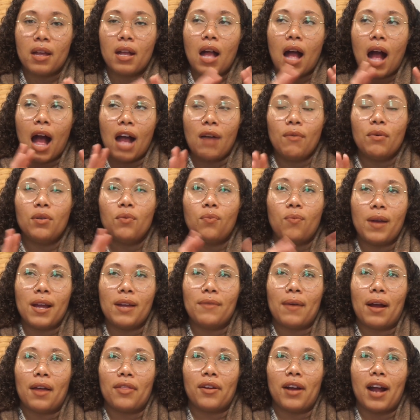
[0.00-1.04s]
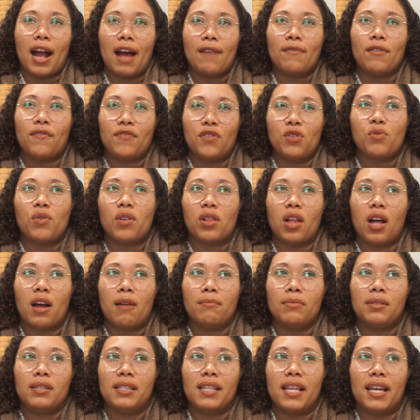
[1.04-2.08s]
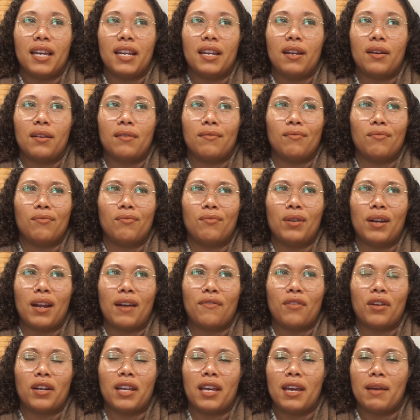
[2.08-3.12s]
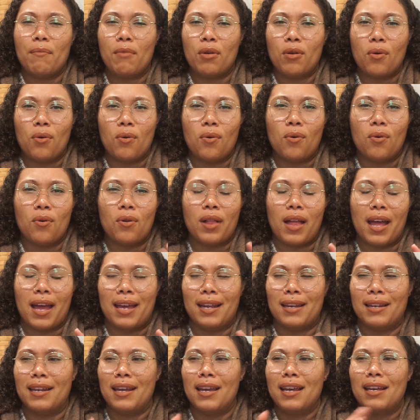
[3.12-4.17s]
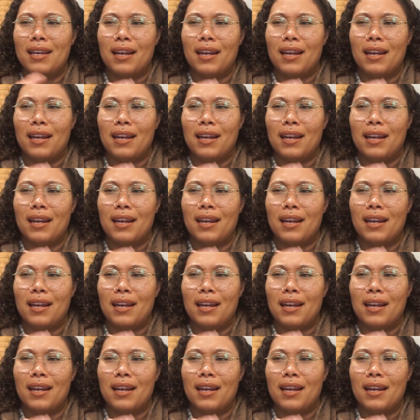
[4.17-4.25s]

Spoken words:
I would way rather have a few clumps than whatever chemical and